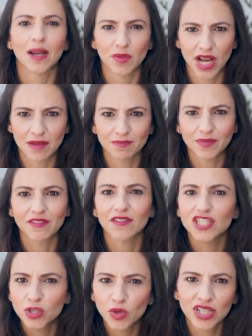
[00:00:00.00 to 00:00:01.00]
Number 9,
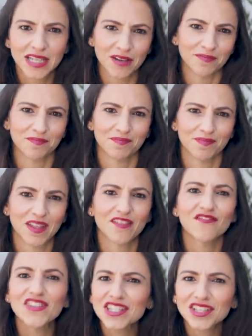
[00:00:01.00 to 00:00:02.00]
she works out.
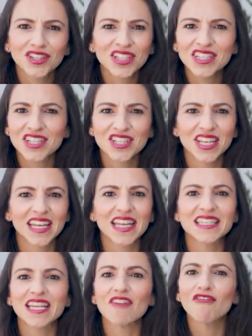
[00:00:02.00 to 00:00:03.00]
Physical conditioning
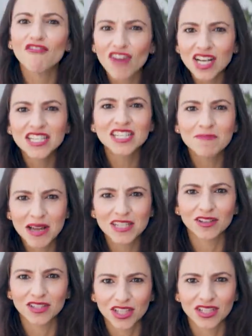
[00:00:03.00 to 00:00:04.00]
is
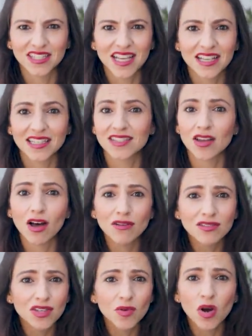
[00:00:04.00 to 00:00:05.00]
fundamental to good sex. It's
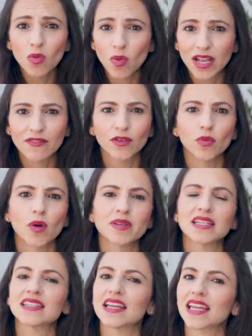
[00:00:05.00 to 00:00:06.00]
also a way for a woman
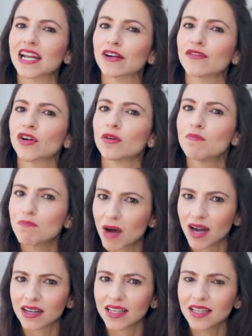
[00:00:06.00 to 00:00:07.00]
to take care of her
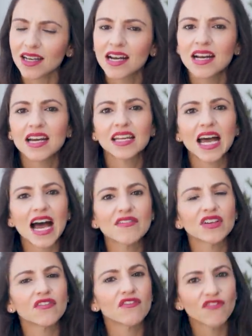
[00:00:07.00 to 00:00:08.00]
body and
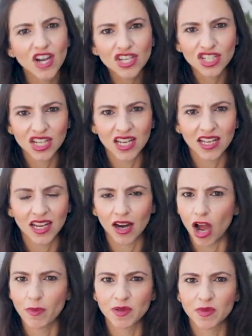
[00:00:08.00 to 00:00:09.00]
have it functioning at
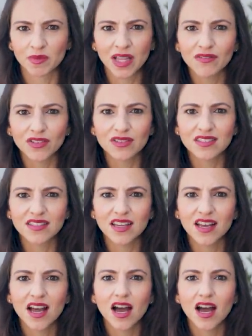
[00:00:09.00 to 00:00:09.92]
optimum levels.